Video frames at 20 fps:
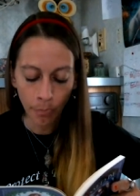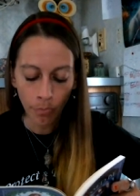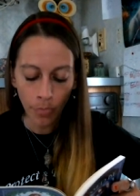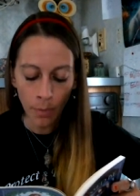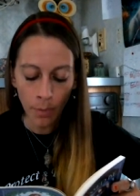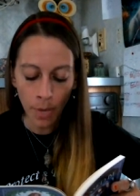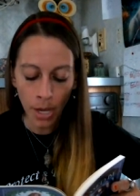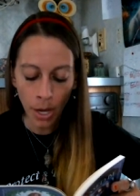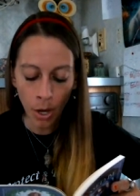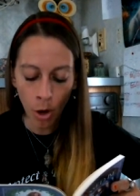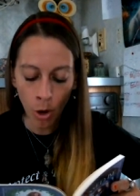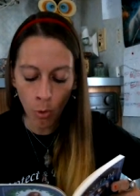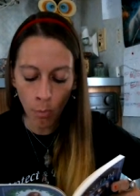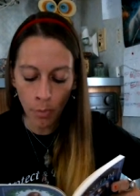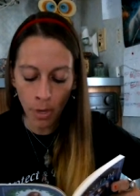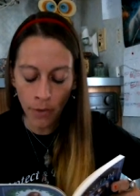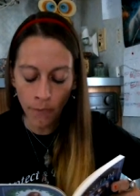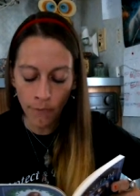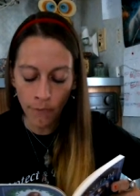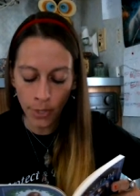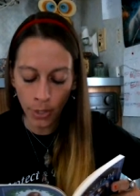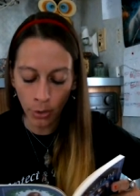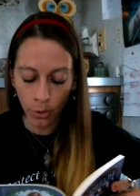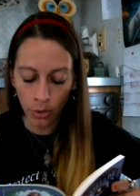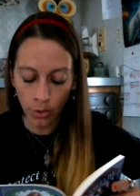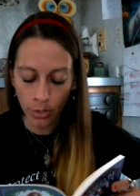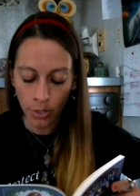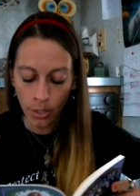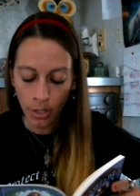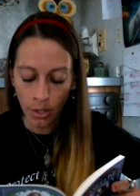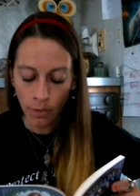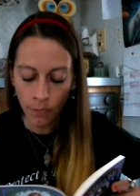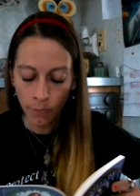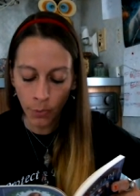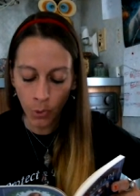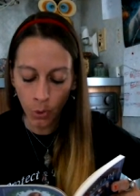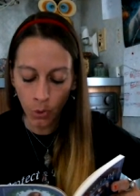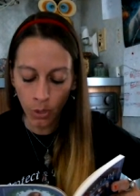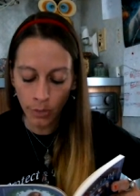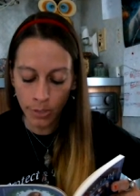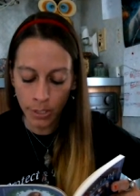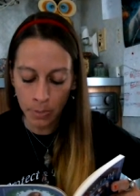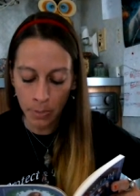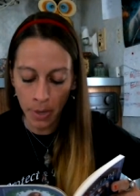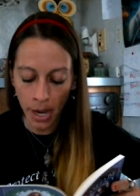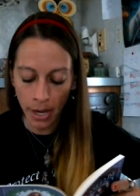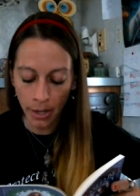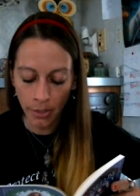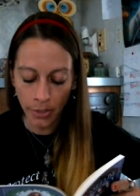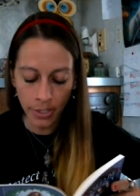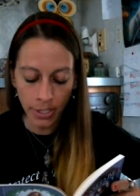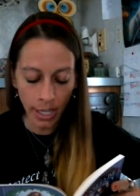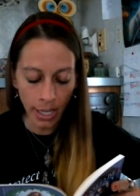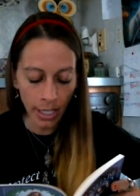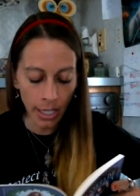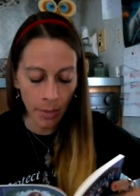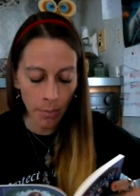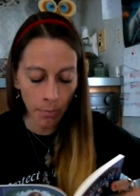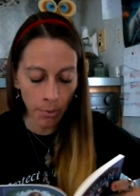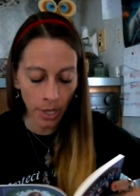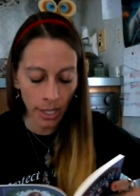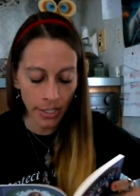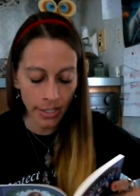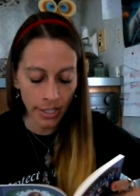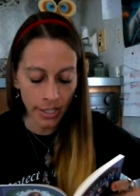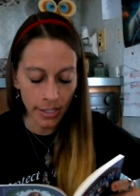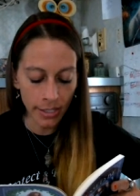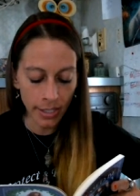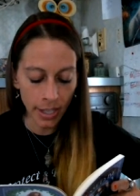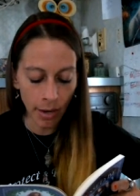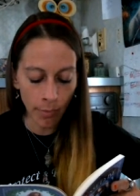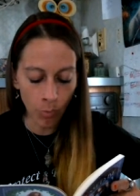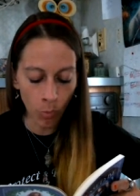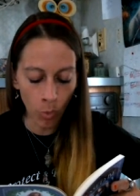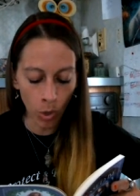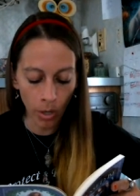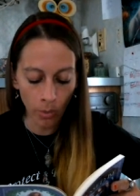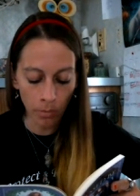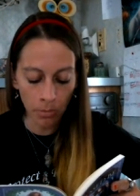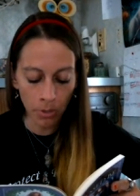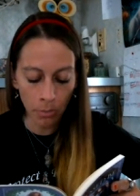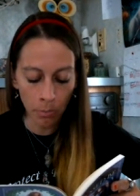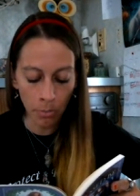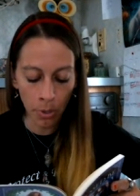May home be filled full of smiles and embraces and warmth,